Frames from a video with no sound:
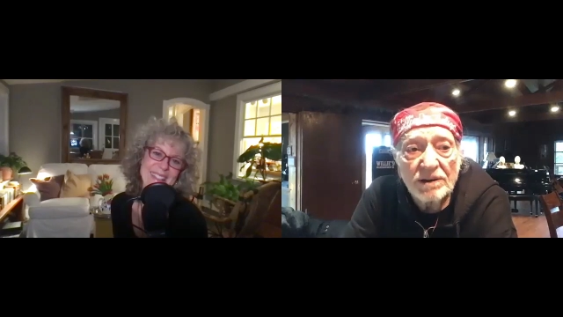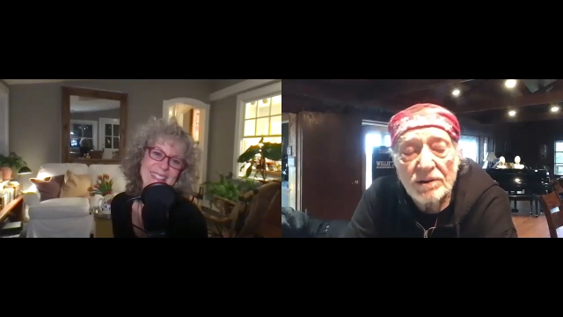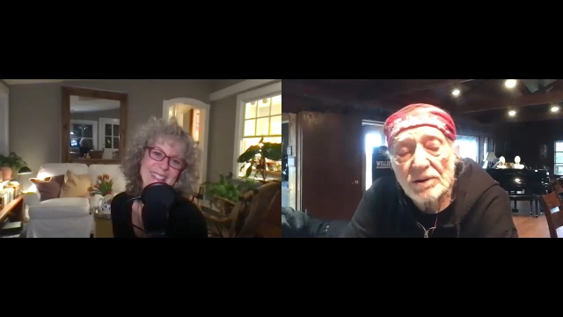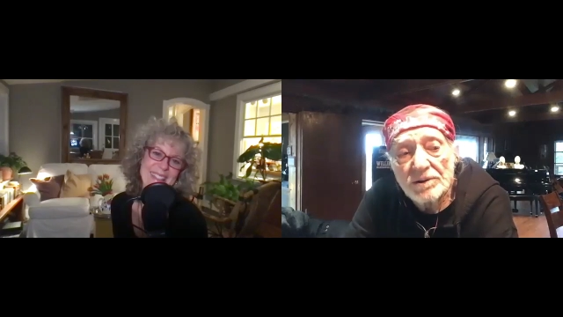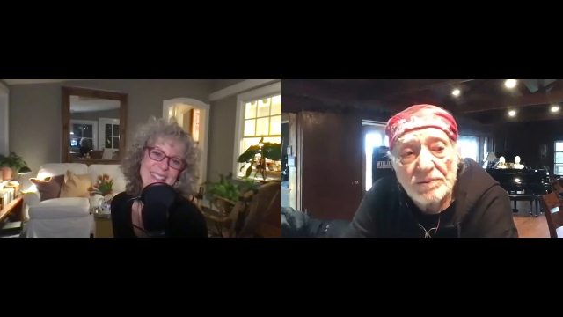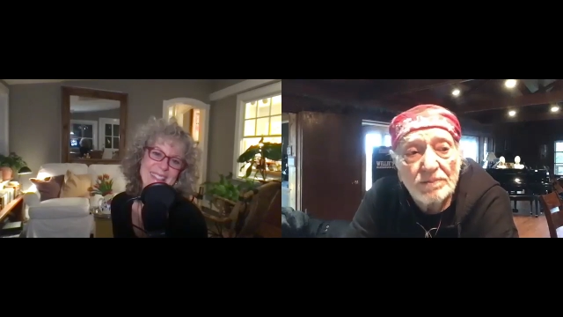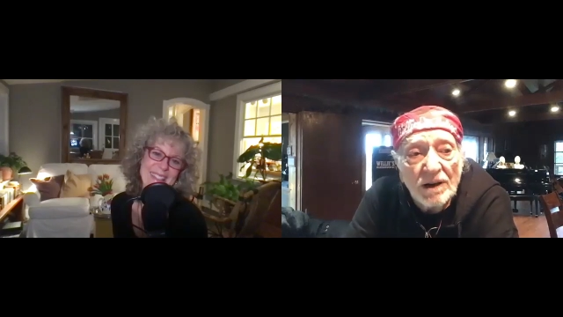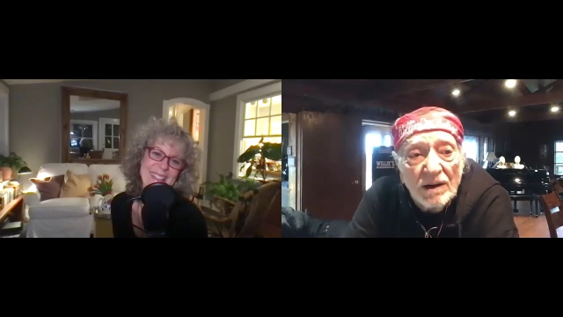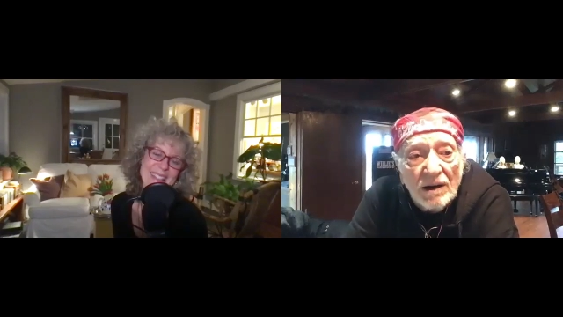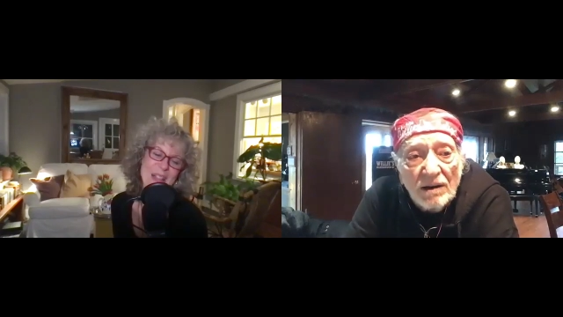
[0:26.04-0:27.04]
Speaker 1: years.
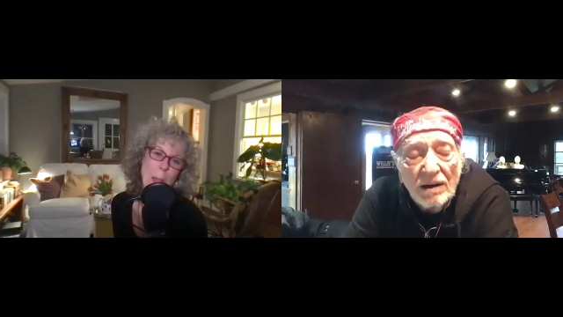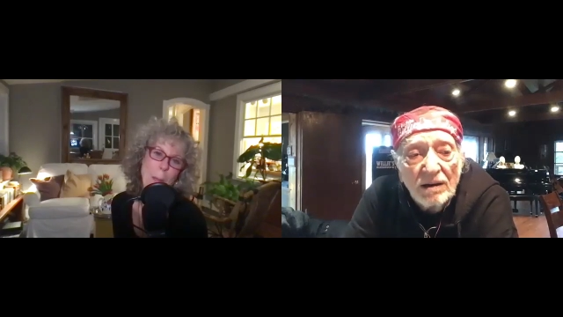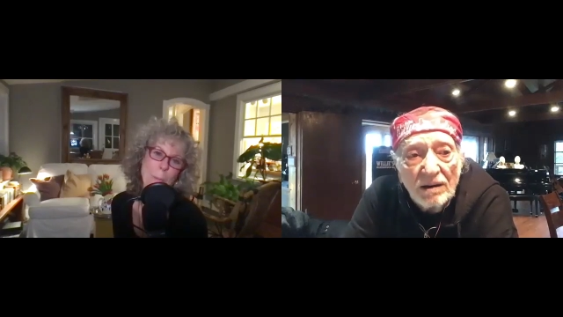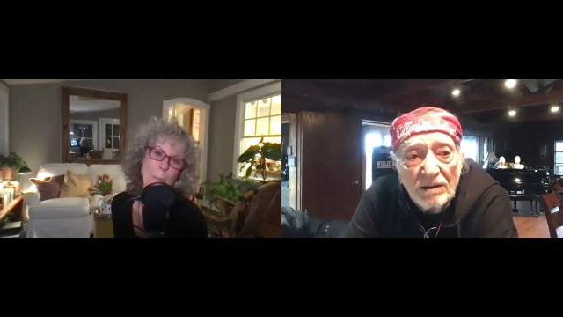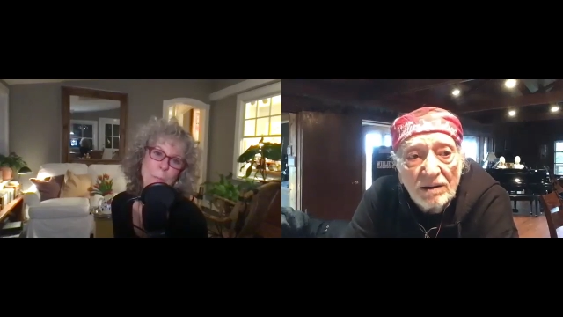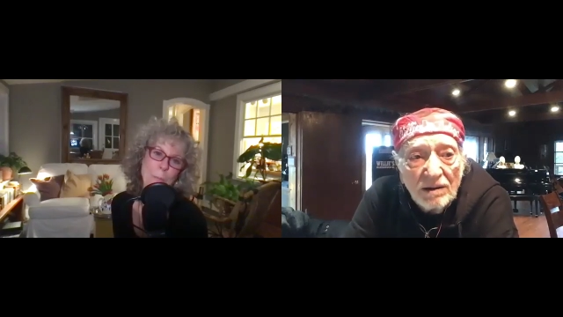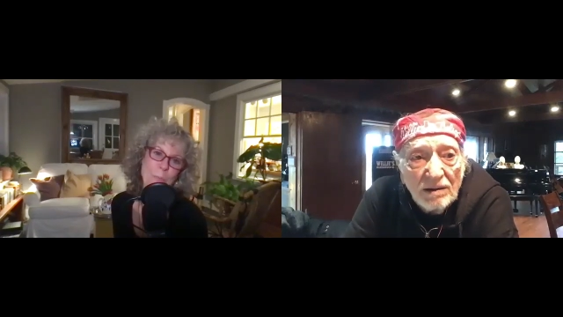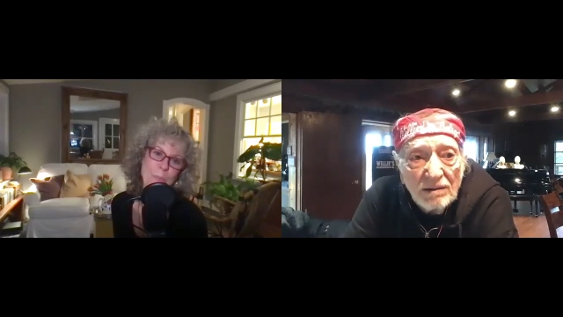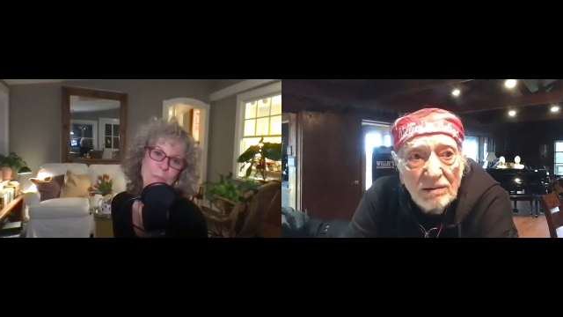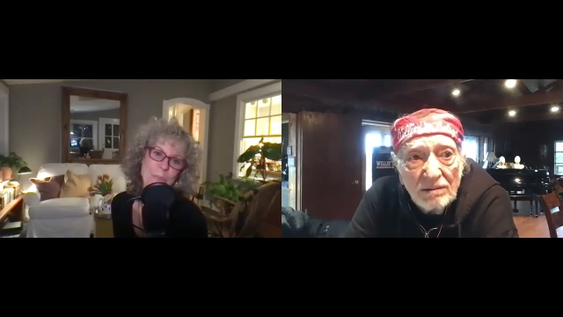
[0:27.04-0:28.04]
And
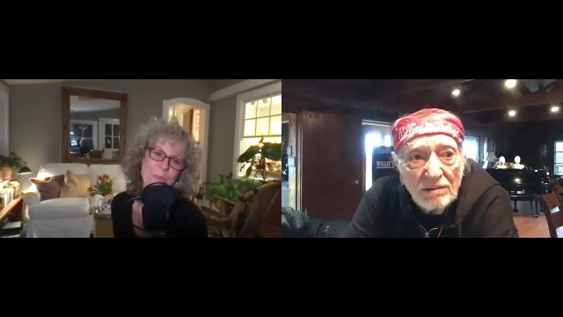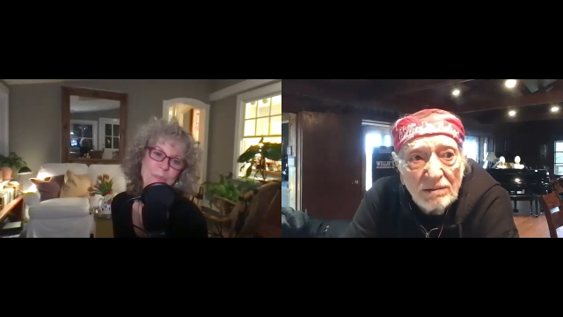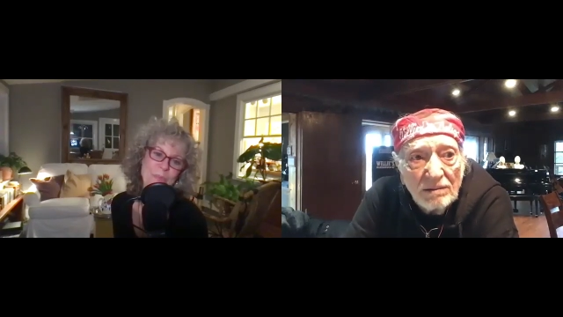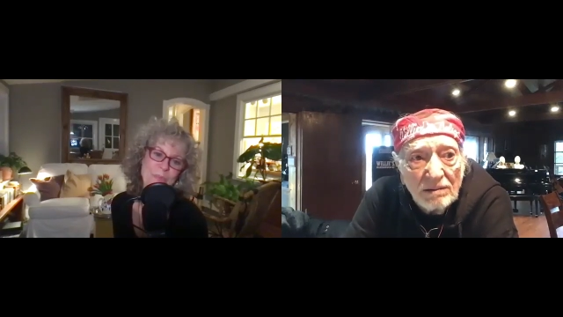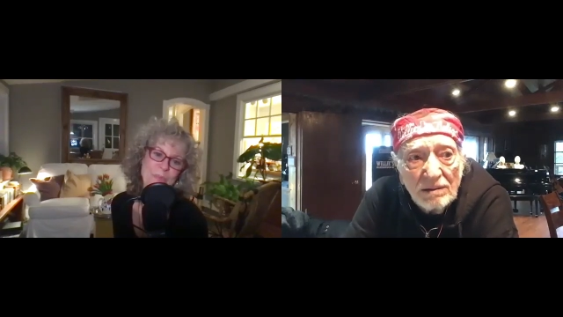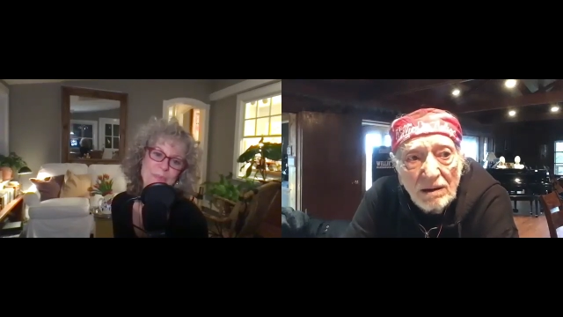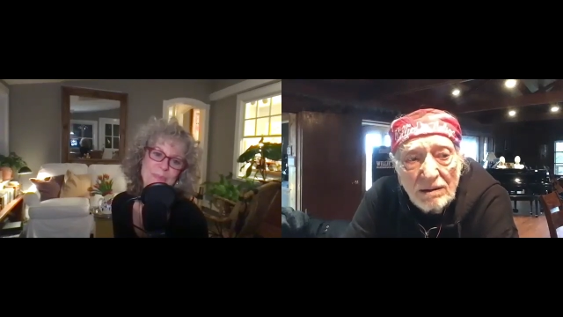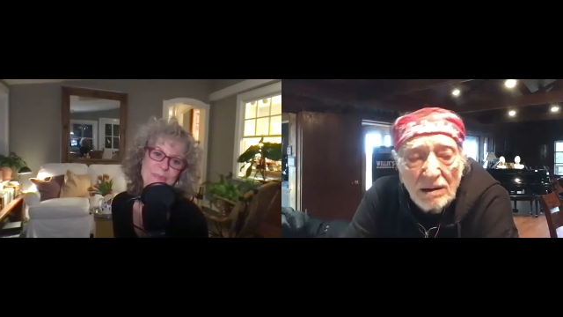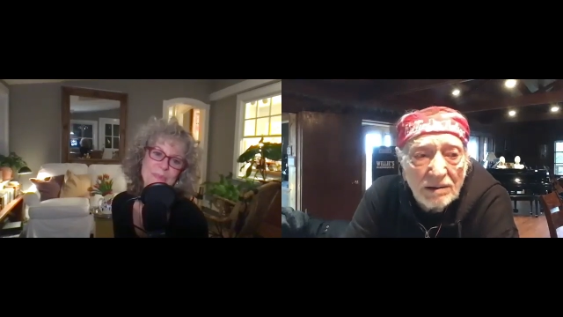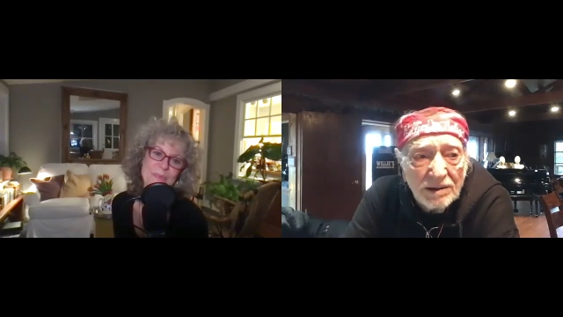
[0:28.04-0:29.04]
uh,
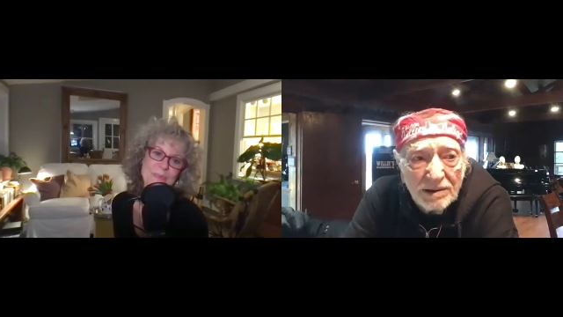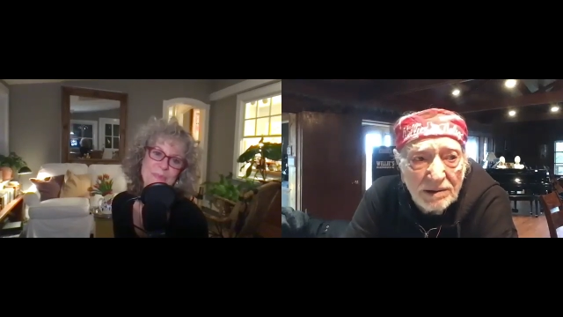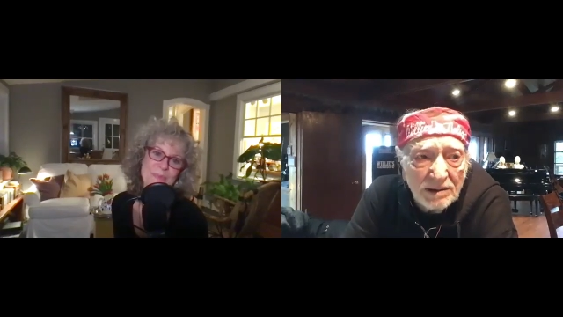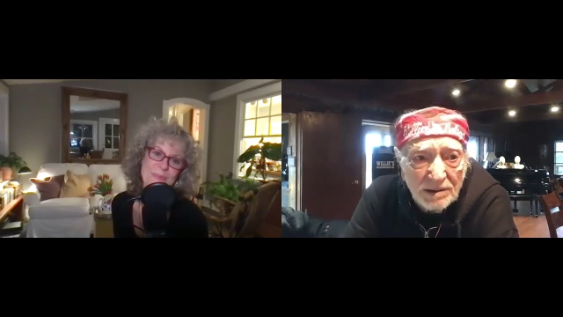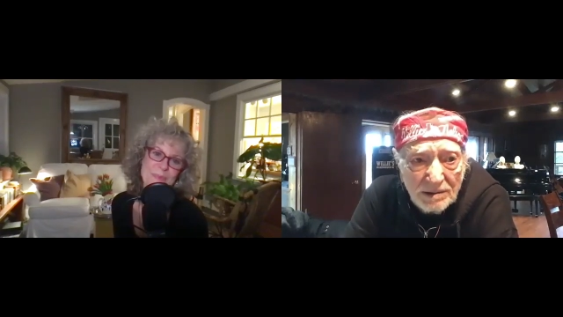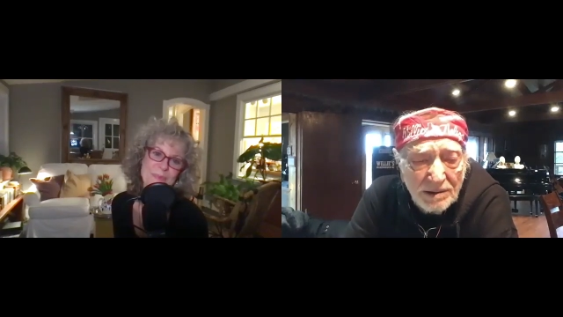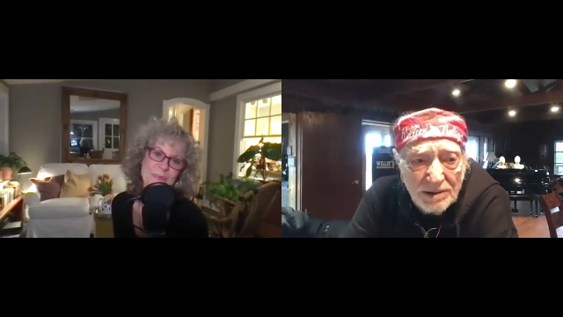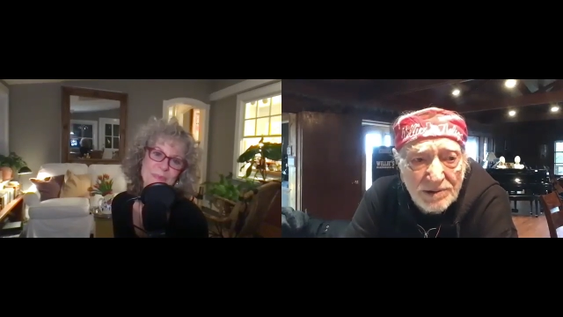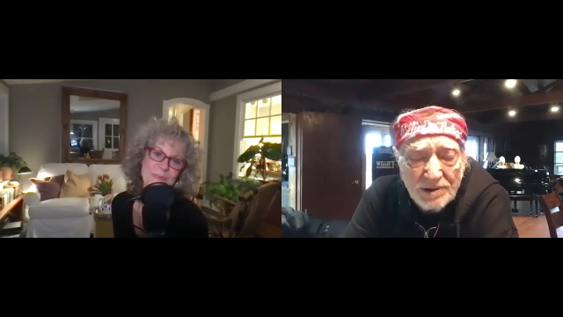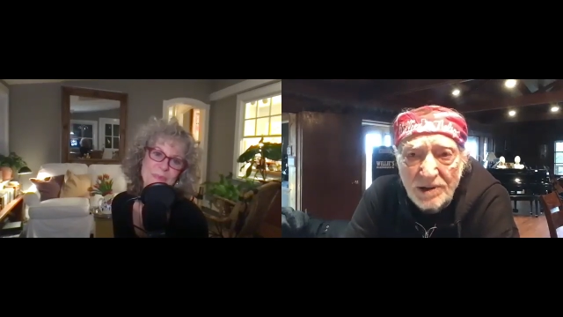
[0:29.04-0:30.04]
he, uh, his
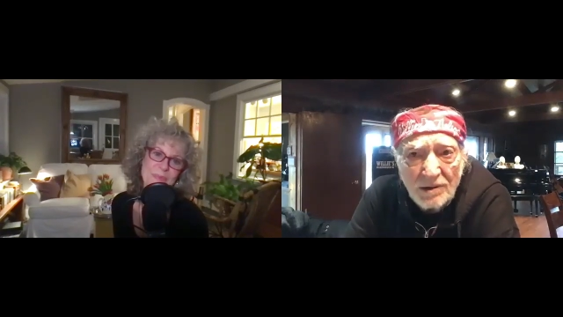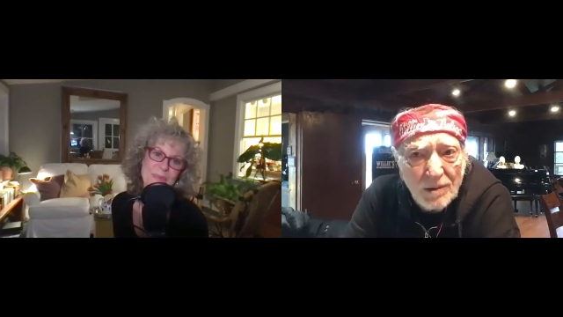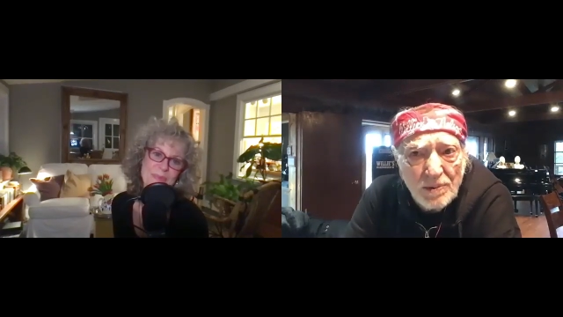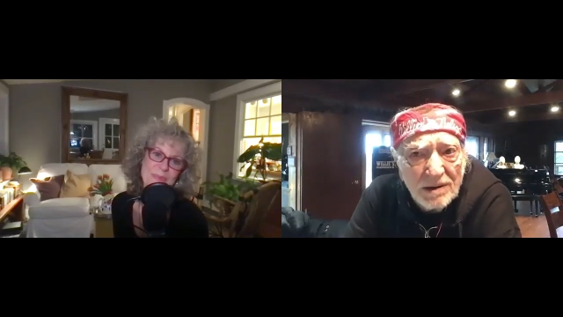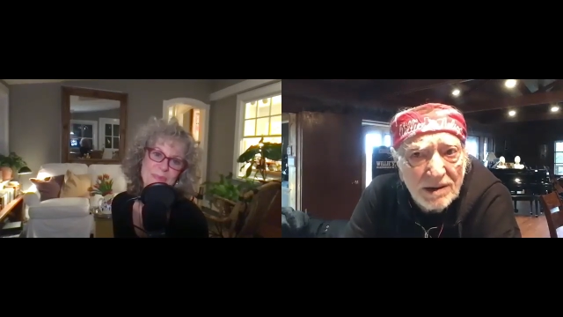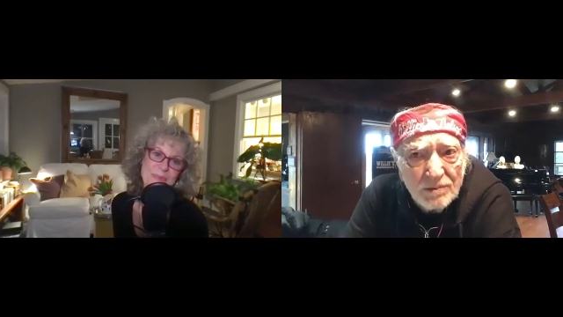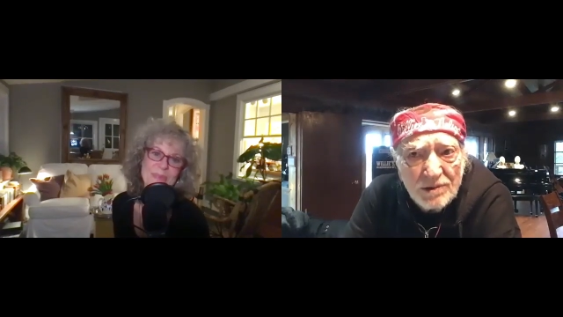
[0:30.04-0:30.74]
guitar playing